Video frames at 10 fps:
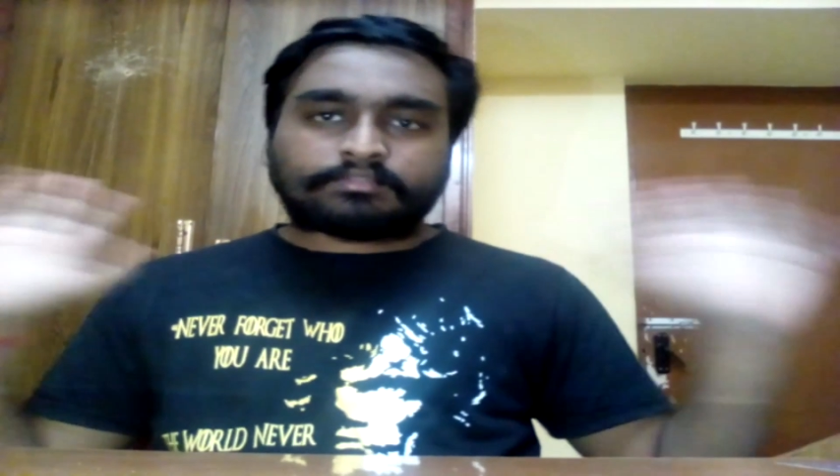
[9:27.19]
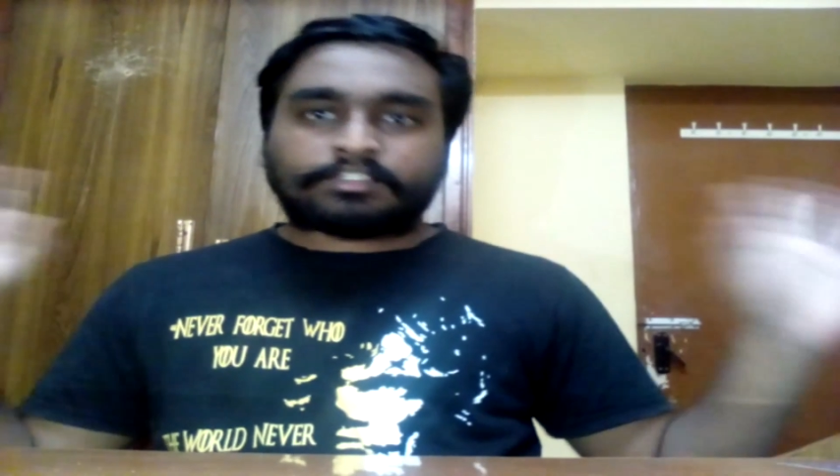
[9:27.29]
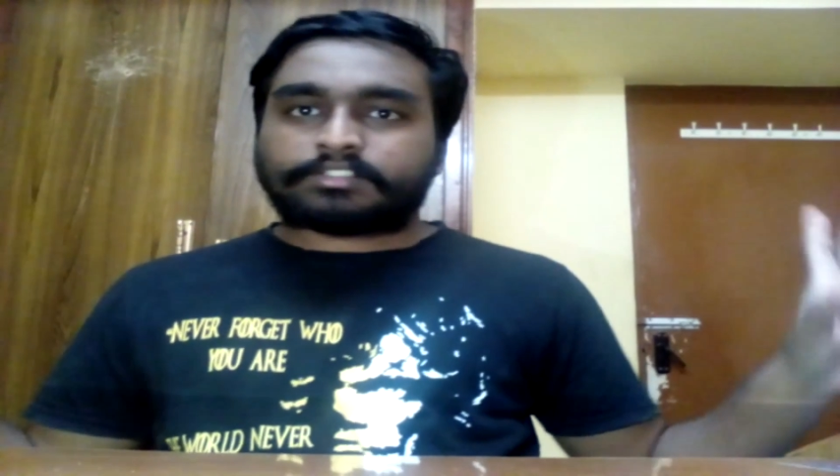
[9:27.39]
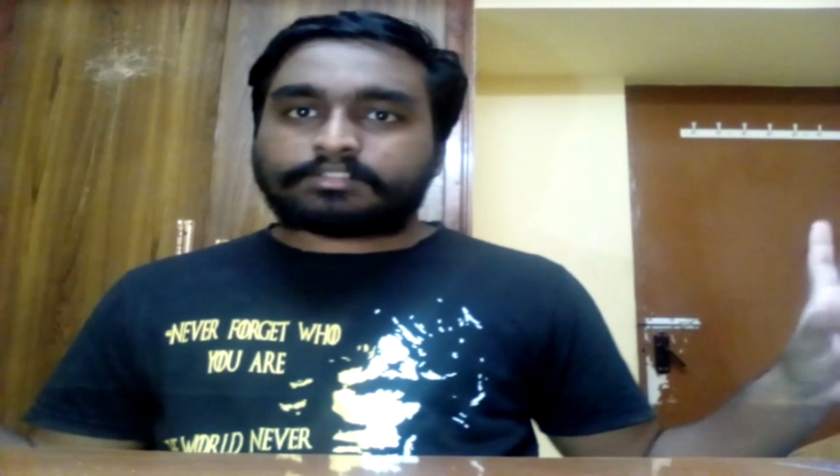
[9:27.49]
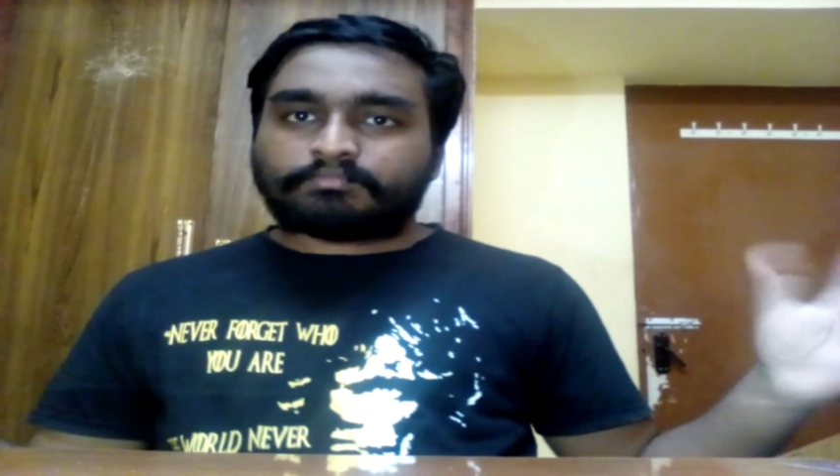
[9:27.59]

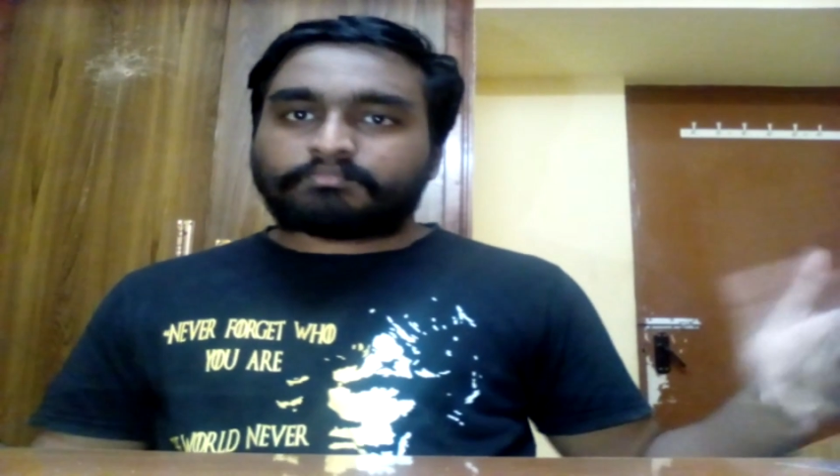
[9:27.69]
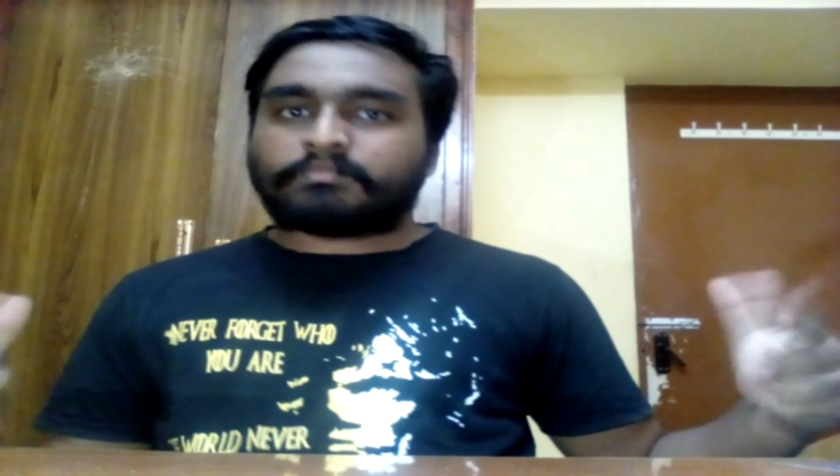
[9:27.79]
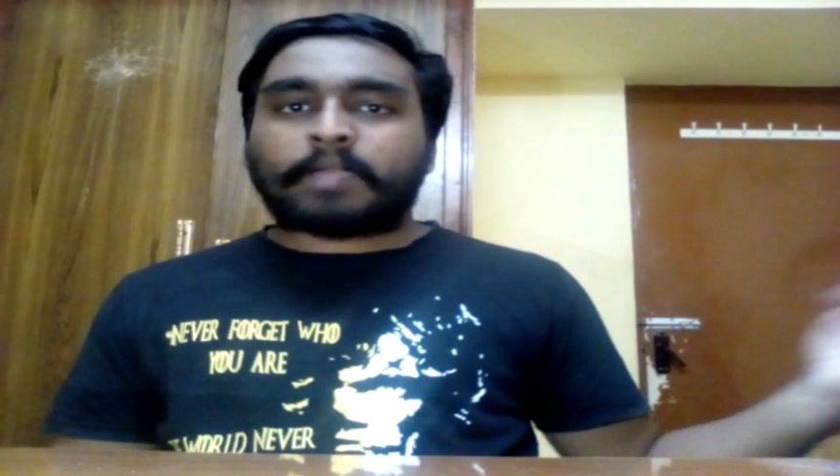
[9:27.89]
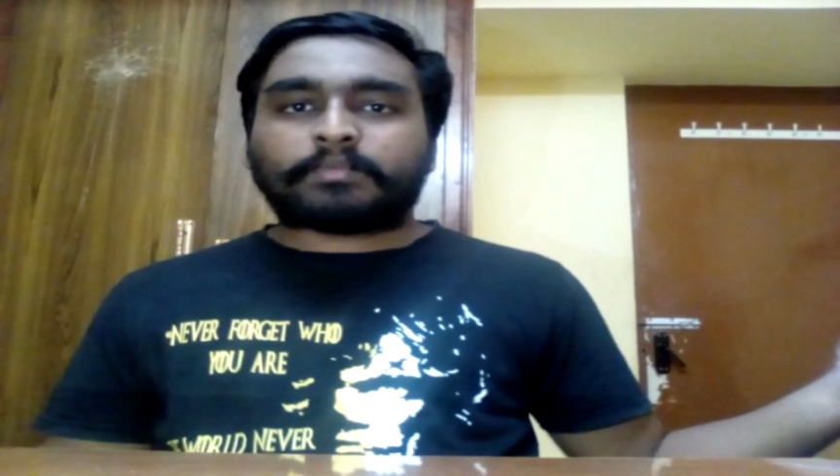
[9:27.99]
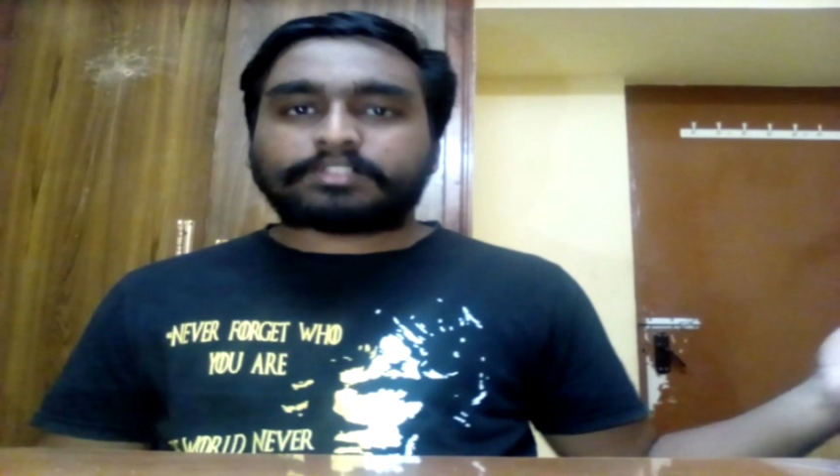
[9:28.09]
Just
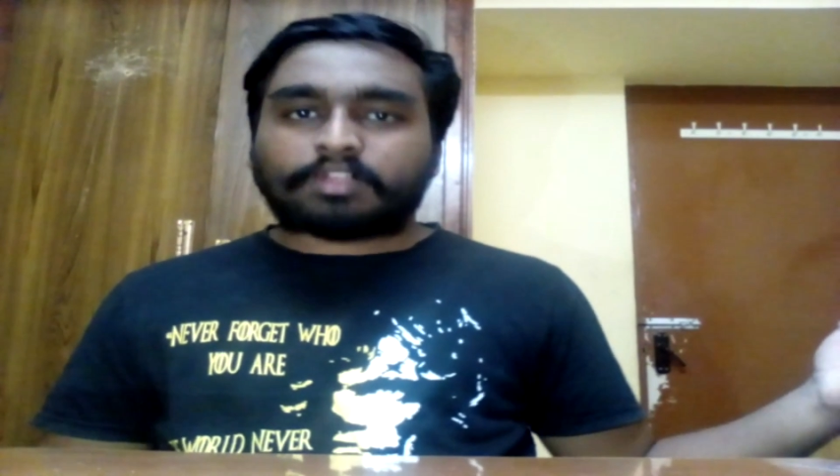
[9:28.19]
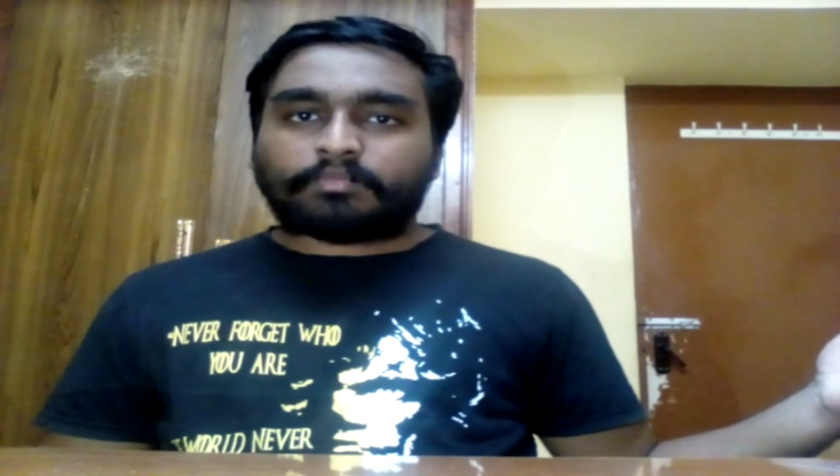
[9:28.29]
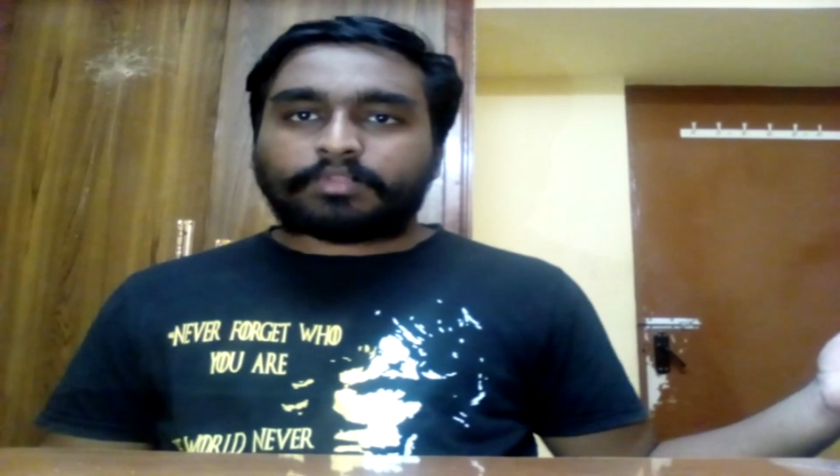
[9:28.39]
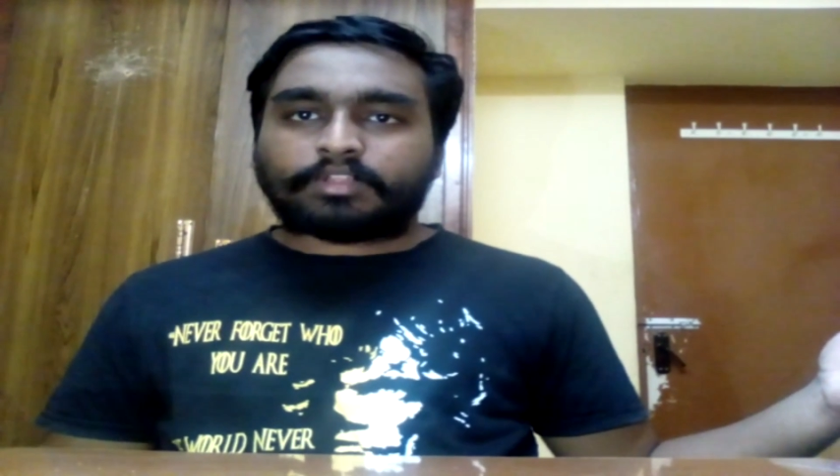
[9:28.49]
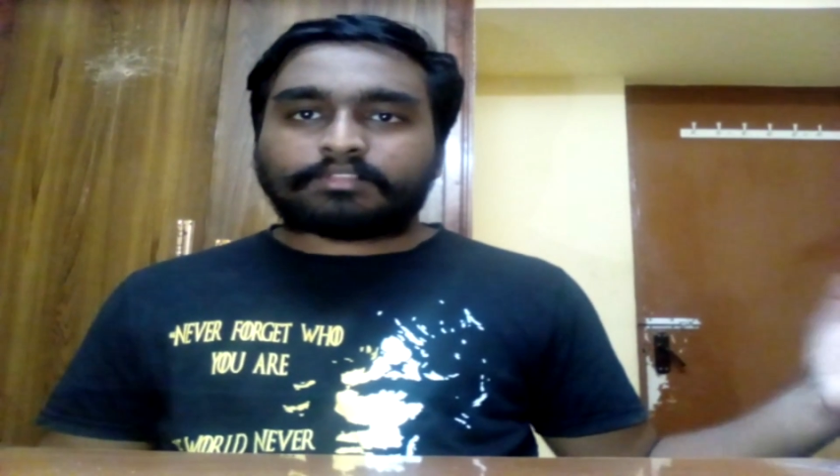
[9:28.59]
my personal
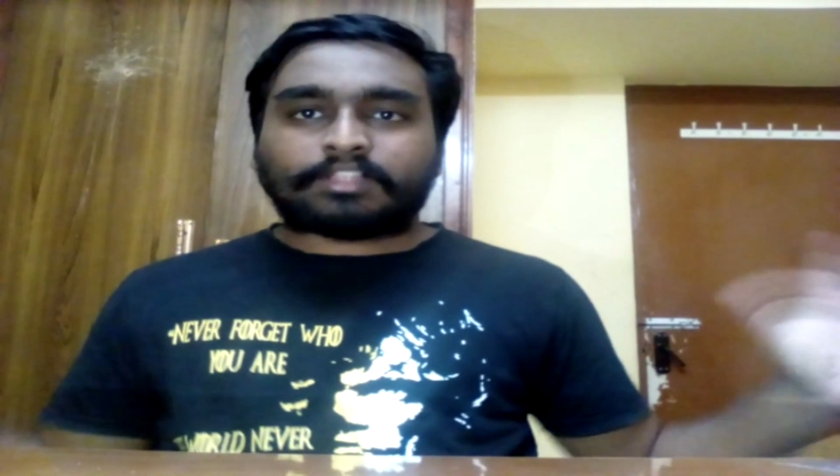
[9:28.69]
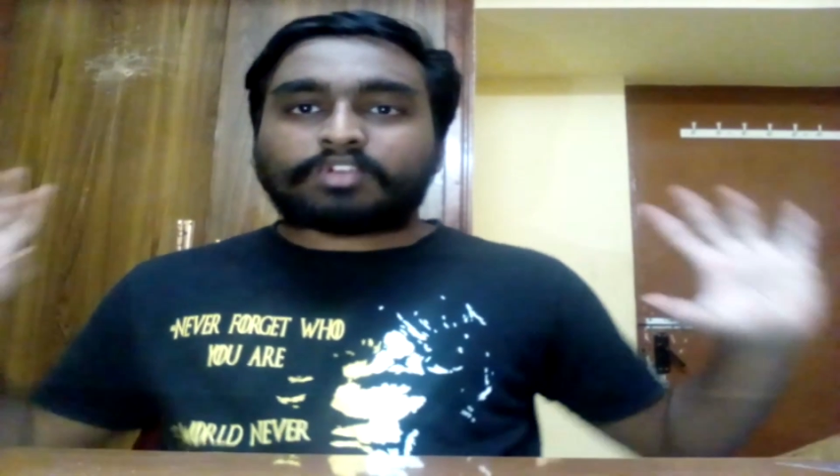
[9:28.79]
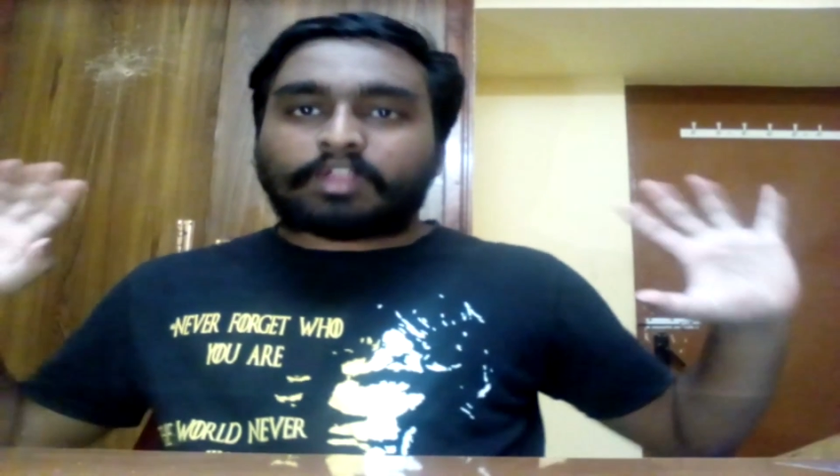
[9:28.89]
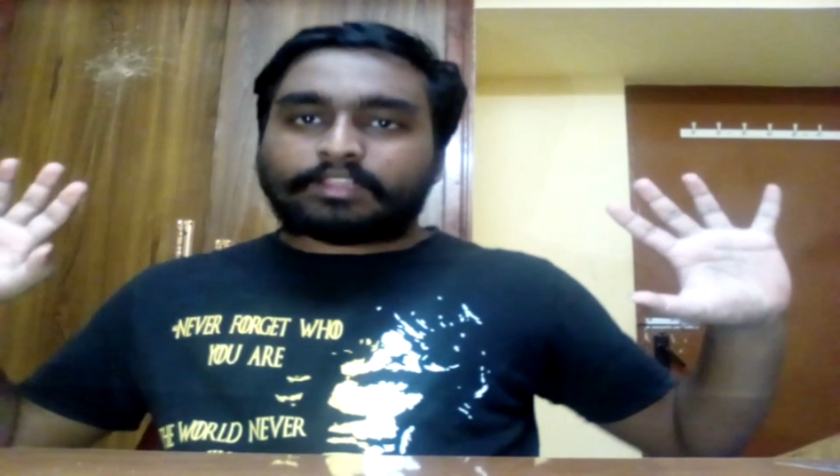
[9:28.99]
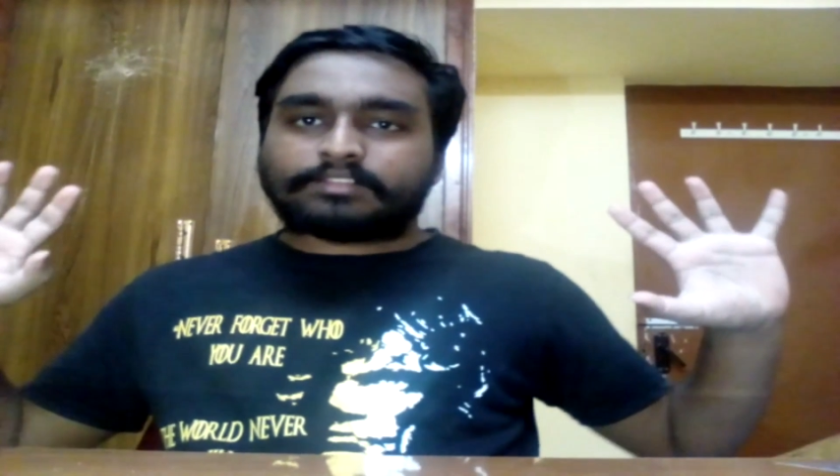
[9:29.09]
opinion, that's all I